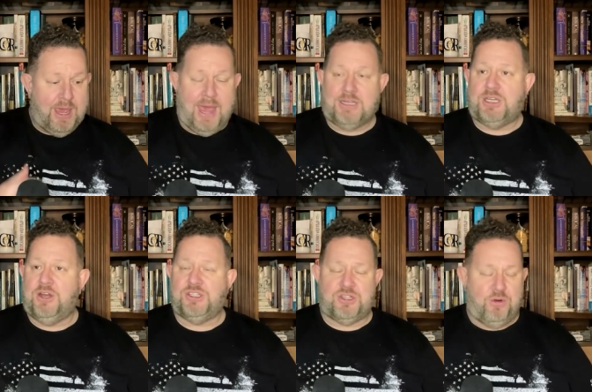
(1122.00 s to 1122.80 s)

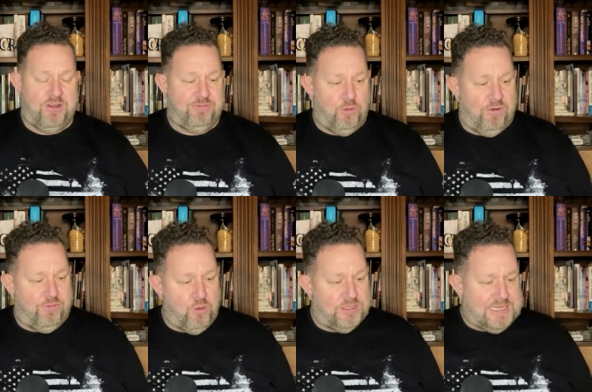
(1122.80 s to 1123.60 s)
Exodus 34
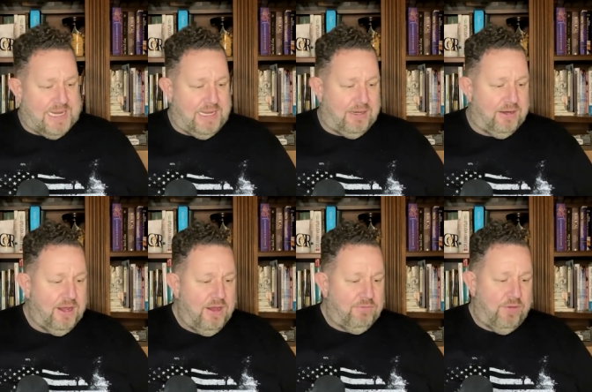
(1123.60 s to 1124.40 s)
14,
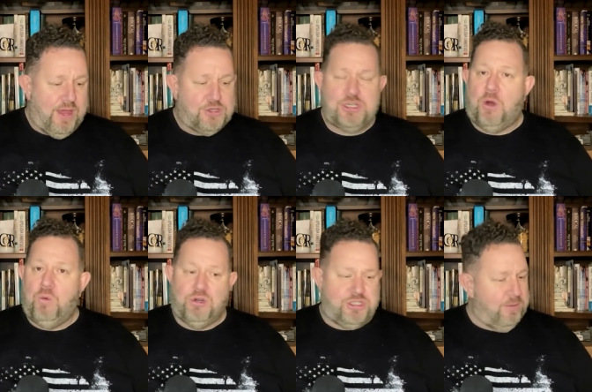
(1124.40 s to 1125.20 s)
for thou shalt
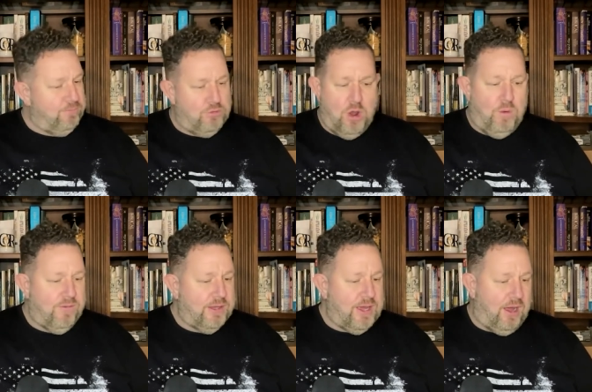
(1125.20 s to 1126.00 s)
worship no
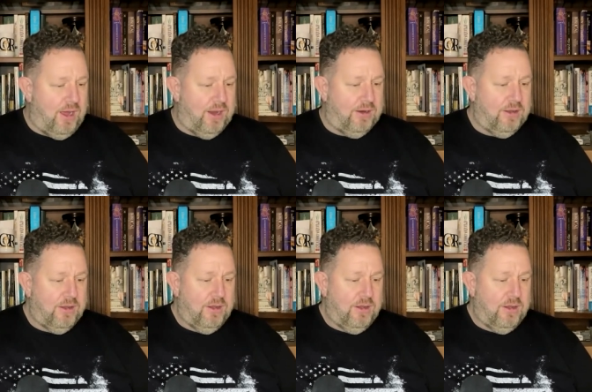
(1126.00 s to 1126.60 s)
other God,